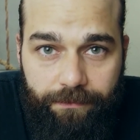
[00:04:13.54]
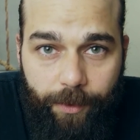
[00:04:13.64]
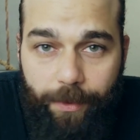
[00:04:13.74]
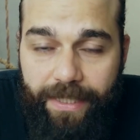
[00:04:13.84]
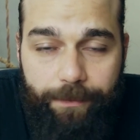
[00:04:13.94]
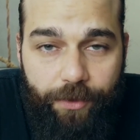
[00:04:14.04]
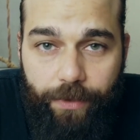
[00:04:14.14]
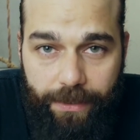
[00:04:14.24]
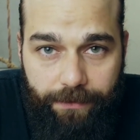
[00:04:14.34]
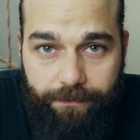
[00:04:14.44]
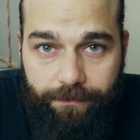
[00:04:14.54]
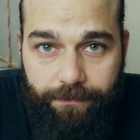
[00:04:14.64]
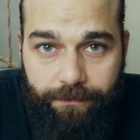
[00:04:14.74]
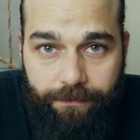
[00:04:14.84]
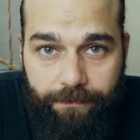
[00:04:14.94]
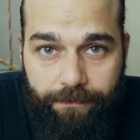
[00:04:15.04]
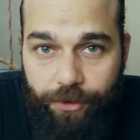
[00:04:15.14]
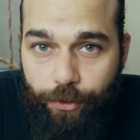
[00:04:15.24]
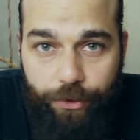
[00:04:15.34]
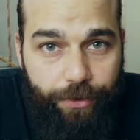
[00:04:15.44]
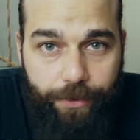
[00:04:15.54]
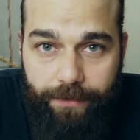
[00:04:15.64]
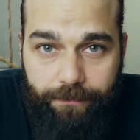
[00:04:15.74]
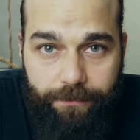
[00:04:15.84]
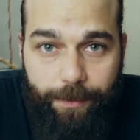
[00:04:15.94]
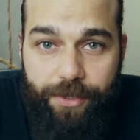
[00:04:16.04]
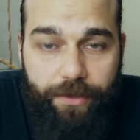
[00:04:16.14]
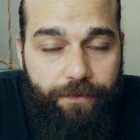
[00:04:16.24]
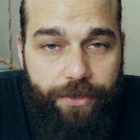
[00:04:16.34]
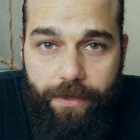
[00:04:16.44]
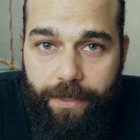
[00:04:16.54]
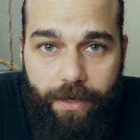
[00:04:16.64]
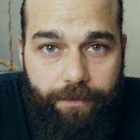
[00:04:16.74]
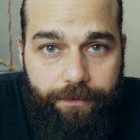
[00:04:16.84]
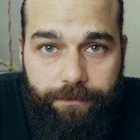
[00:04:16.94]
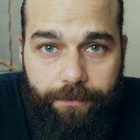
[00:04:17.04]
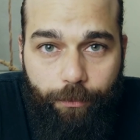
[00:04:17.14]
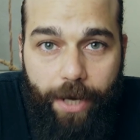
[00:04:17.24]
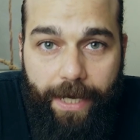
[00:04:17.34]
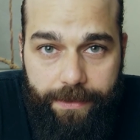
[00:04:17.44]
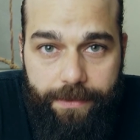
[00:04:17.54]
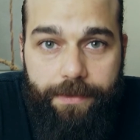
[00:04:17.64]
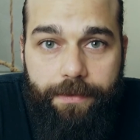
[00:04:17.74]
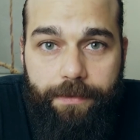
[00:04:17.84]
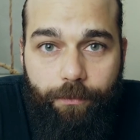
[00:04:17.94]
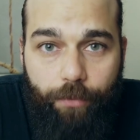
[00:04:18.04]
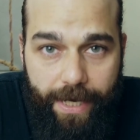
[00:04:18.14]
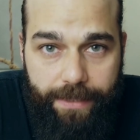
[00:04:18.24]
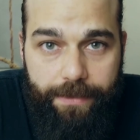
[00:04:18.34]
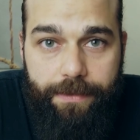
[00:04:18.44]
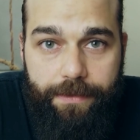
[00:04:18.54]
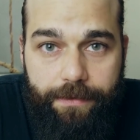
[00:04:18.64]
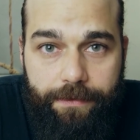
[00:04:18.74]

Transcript: We want to keep doing it. Do it. Especially if you're starting off. Practice. Practice.